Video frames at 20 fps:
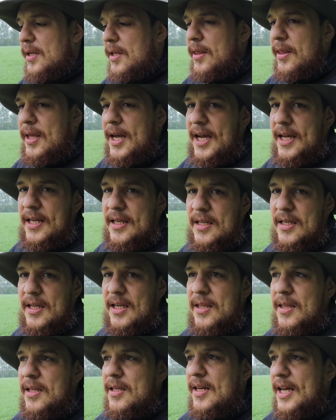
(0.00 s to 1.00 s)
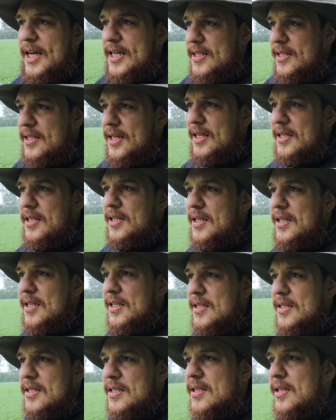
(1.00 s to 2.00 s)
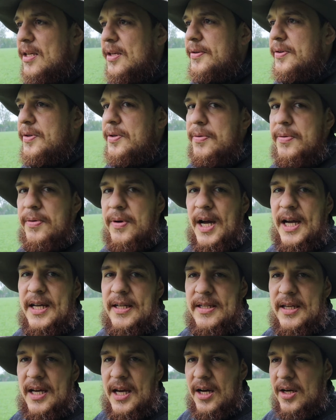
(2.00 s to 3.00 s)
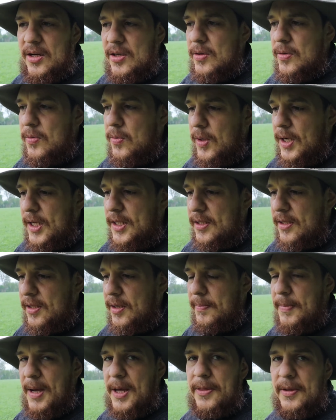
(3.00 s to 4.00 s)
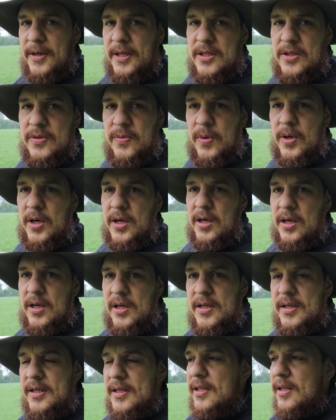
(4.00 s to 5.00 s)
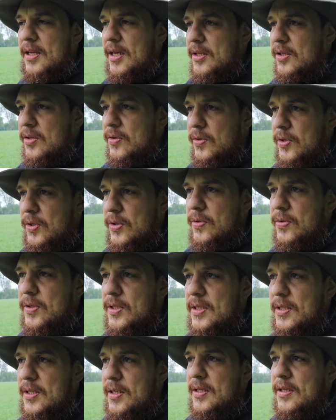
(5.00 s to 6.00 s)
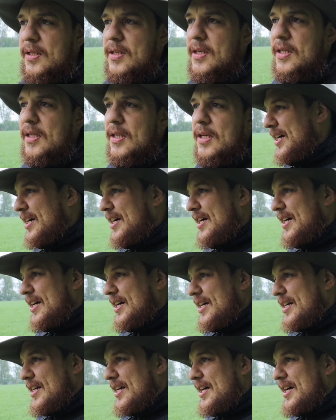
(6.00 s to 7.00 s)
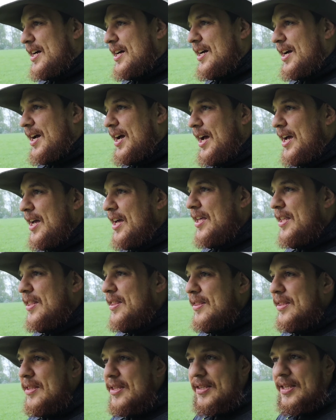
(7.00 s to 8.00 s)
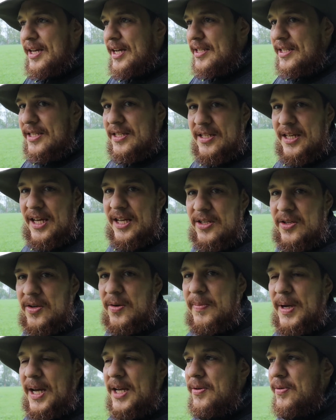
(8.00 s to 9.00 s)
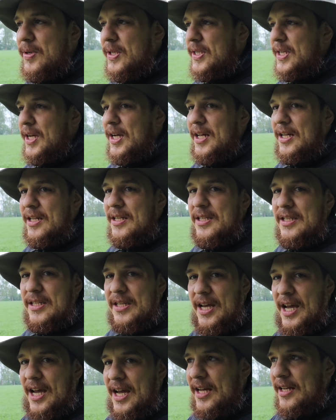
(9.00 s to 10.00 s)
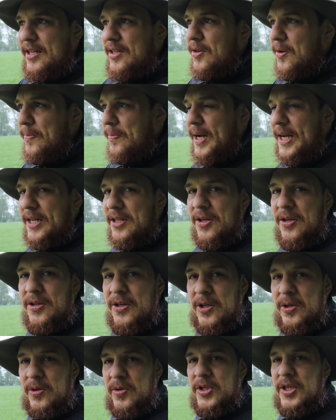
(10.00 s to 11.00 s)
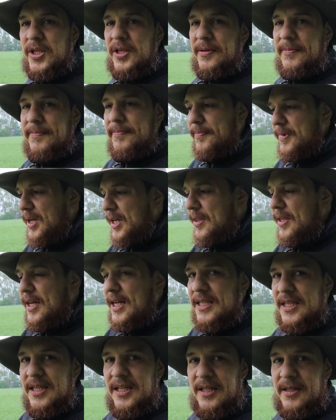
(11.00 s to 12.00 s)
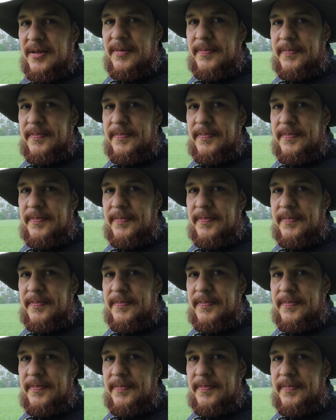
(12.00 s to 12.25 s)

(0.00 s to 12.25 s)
Then in the next sentence you write down what the methods were that you used, and then state your main results and your main conclusion, and that's it.